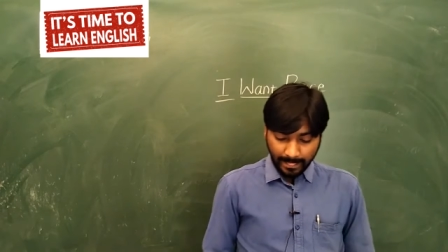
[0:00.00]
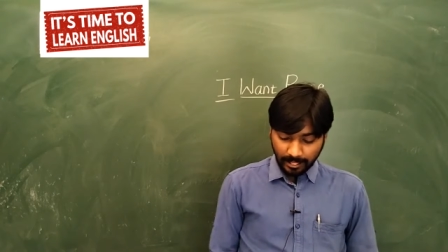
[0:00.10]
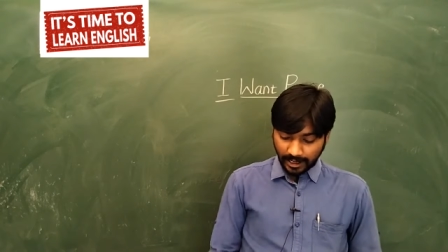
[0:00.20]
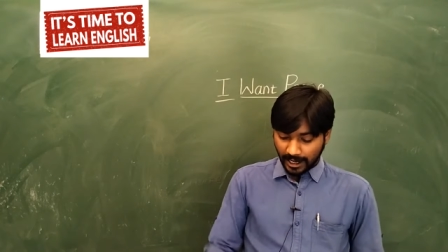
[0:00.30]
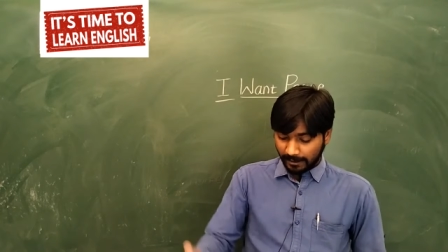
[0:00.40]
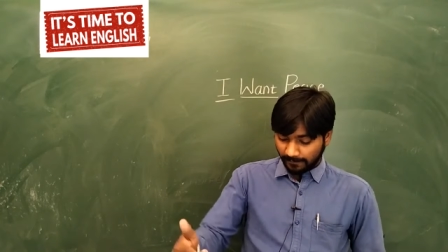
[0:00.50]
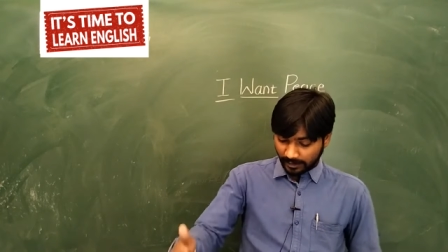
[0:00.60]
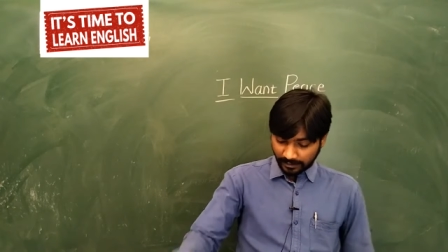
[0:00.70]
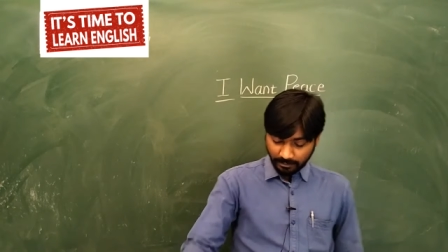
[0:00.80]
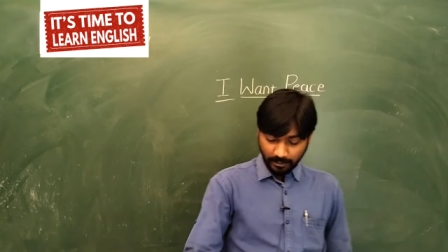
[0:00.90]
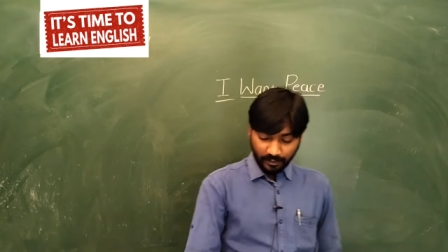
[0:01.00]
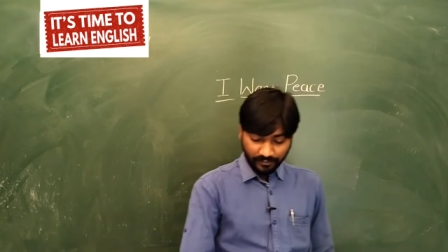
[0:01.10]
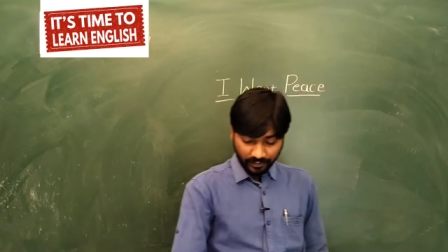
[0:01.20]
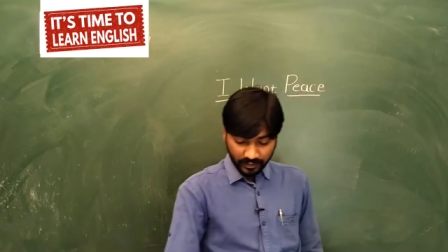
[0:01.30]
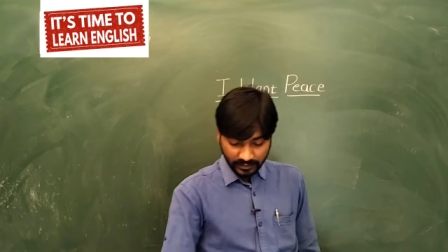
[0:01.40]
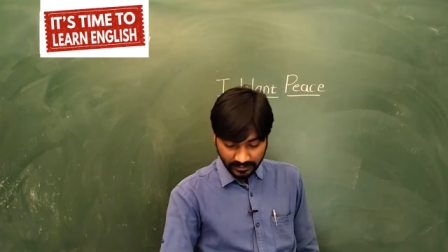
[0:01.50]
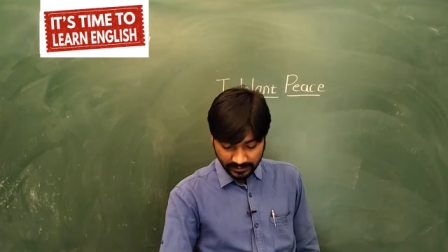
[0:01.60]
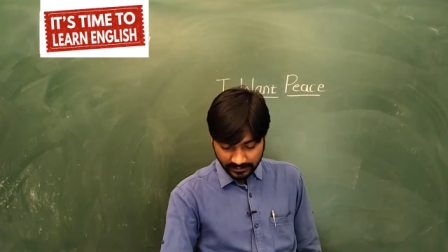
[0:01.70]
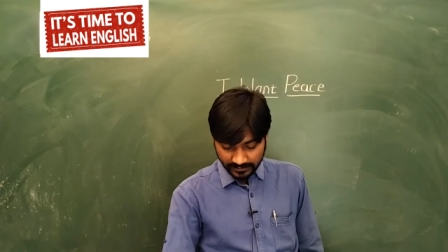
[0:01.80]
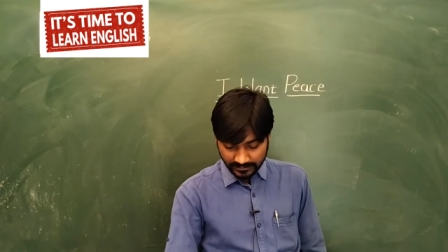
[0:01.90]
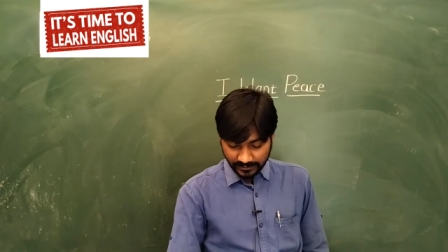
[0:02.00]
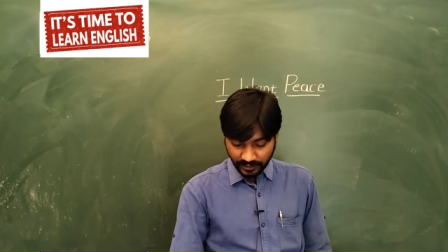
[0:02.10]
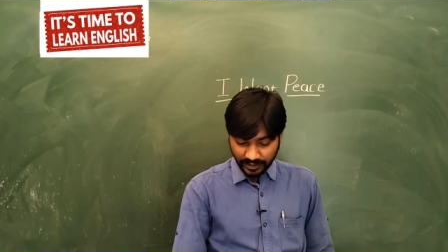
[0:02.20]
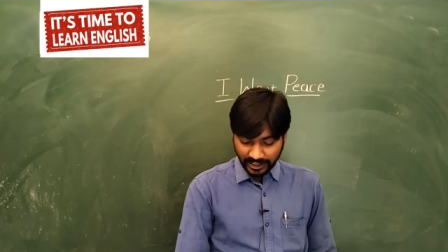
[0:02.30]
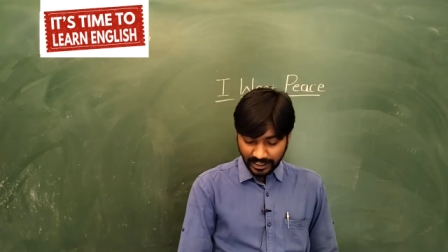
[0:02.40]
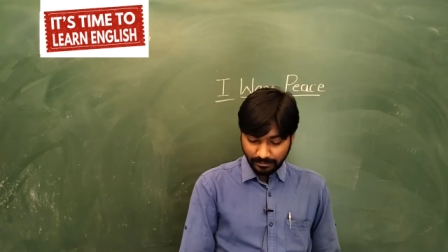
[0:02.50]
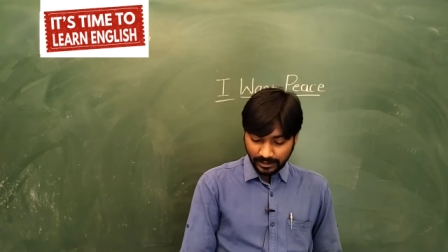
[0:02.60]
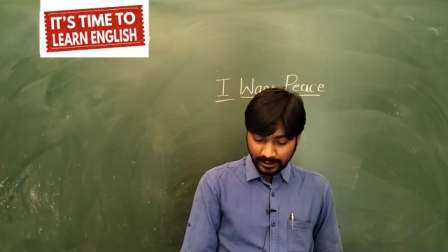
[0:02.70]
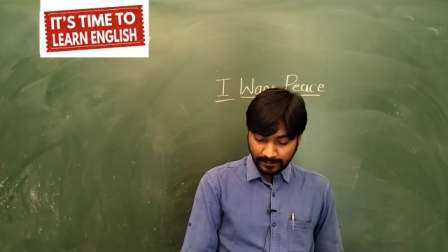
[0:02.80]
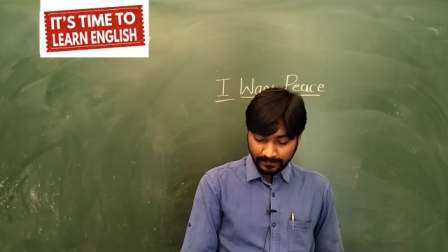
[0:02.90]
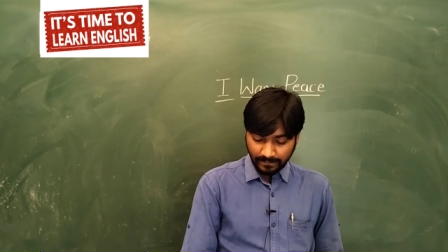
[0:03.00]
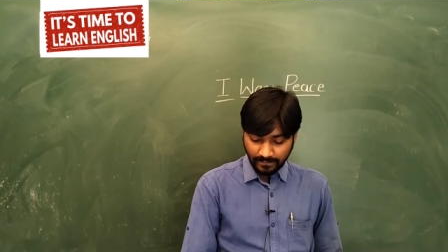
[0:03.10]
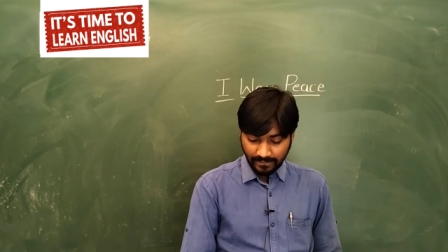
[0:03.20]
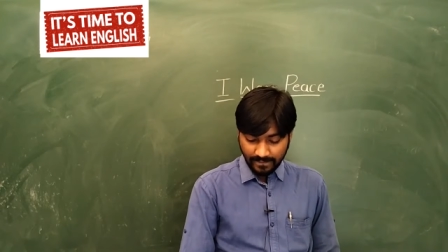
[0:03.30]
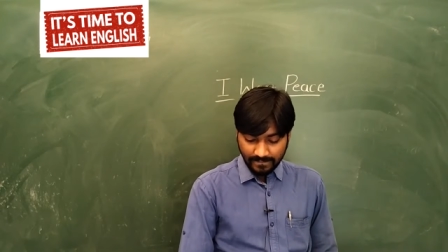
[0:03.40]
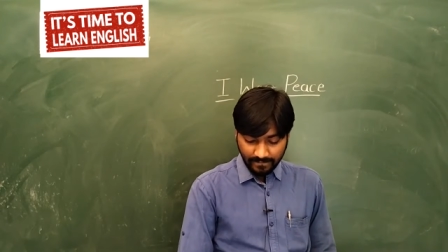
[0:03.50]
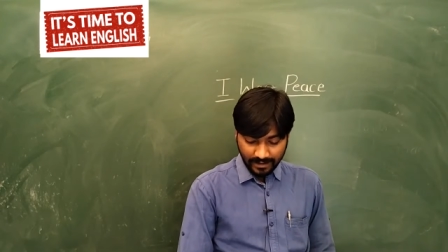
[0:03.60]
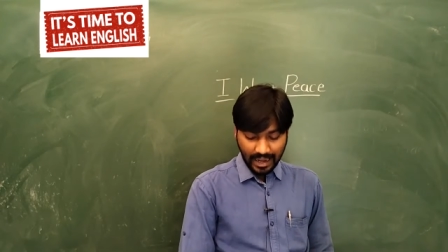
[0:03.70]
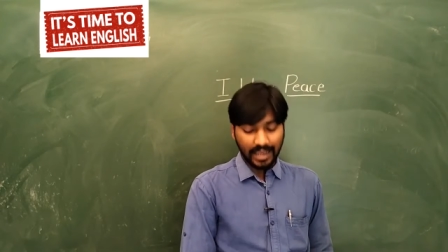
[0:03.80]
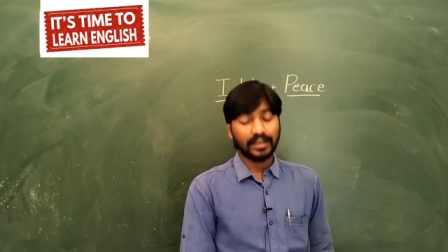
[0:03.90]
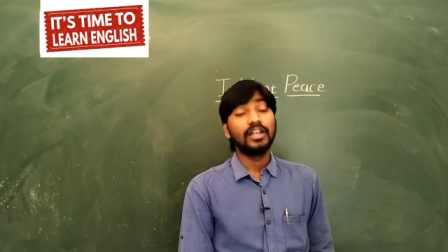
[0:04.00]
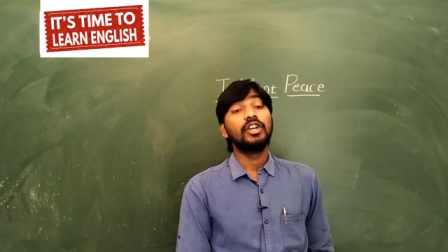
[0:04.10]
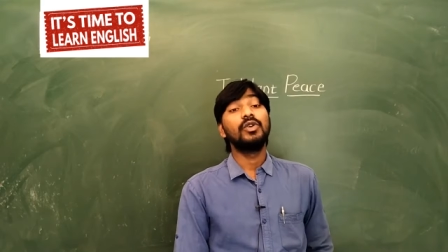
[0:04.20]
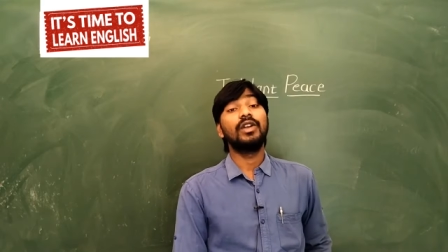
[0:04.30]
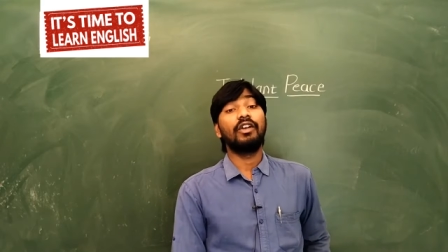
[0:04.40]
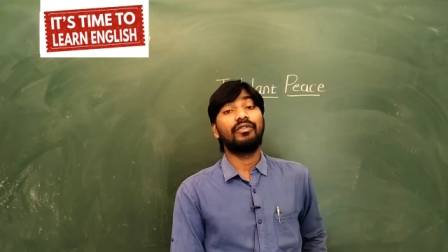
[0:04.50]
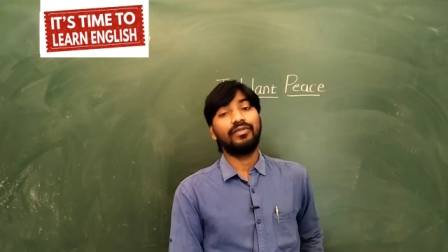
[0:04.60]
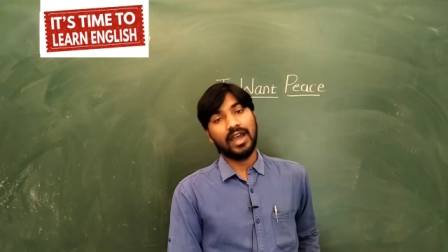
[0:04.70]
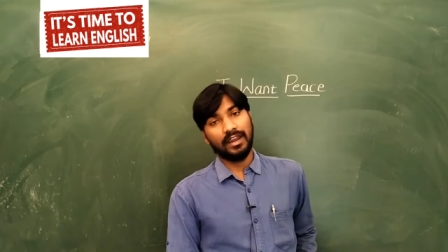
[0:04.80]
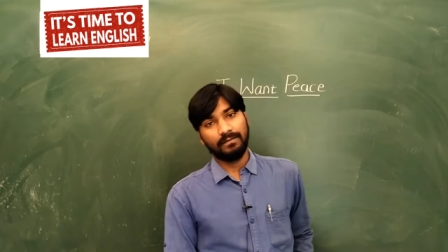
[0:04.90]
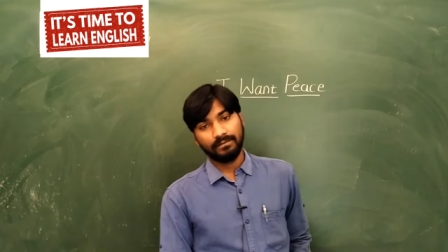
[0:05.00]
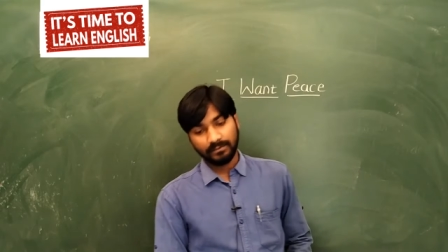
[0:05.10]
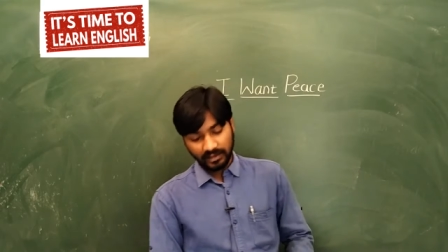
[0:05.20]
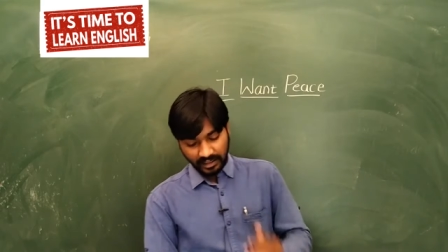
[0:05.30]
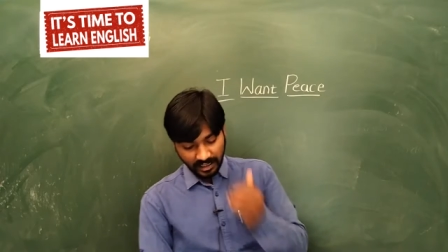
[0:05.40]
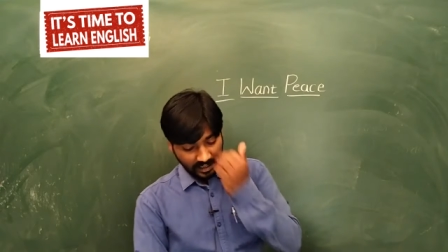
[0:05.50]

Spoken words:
look at what are the fossils, unit number, unit 5,